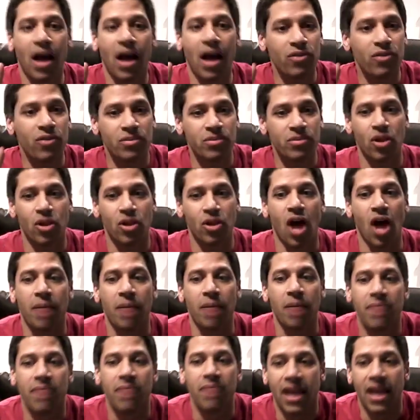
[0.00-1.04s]
a
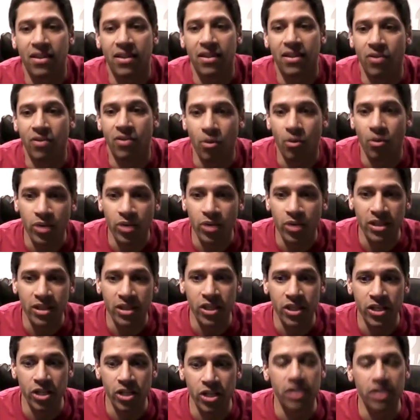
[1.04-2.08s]
lot, and they're a really
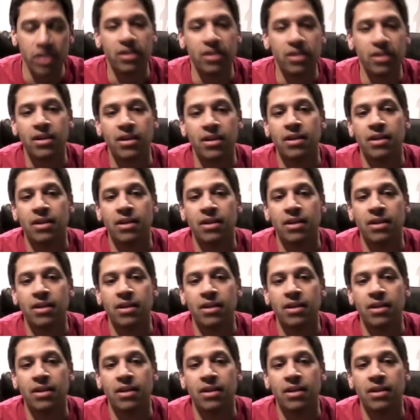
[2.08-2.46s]
good,